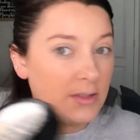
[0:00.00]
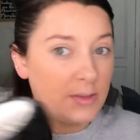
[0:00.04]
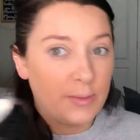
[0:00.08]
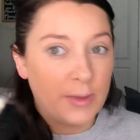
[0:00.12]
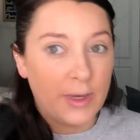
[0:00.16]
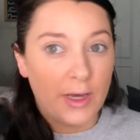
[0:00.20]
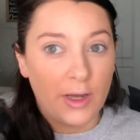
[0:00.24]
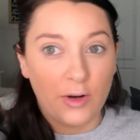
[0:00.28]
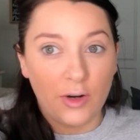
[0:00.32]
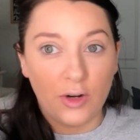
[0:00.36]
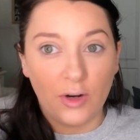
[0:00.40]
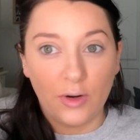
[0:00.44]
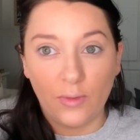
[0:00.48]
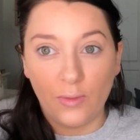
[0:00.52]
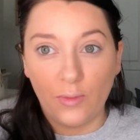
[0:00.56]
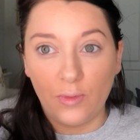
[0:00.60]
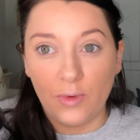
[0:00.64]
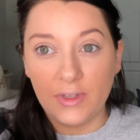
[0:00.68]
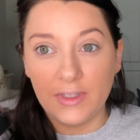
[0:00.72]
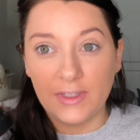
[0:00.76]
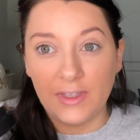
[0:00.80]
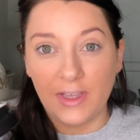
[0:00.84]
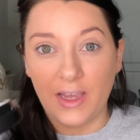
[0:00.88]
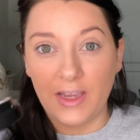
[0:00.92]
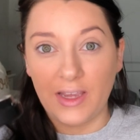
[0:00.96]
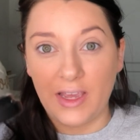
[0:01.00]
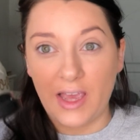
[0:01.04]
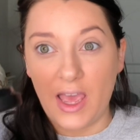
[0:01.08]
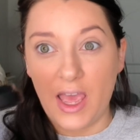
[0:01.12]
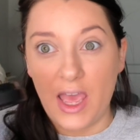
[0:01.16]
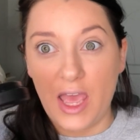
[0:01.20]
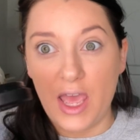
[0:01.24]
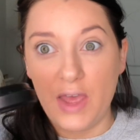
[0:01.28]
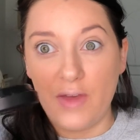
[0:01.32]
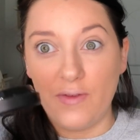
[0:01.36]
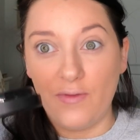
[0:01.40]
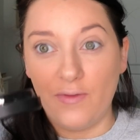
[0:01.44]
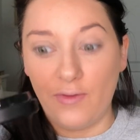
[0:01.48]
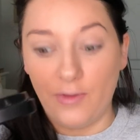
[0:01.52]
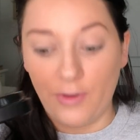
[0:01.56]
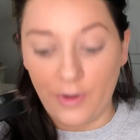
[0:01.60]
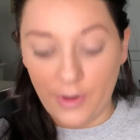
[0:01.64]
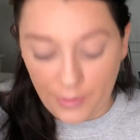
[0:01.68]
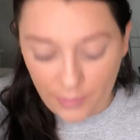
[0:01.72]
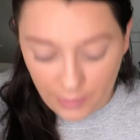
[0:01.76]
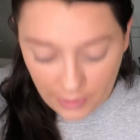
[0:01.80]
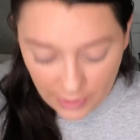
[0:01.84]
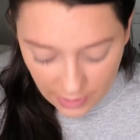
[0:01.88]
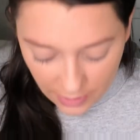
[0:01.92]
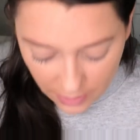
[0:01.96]
powder was like
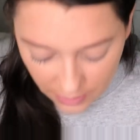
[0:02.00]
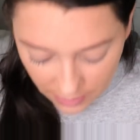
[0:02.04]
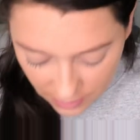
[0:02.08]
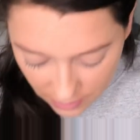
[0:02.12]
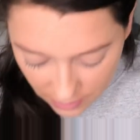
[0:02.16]
everywhere.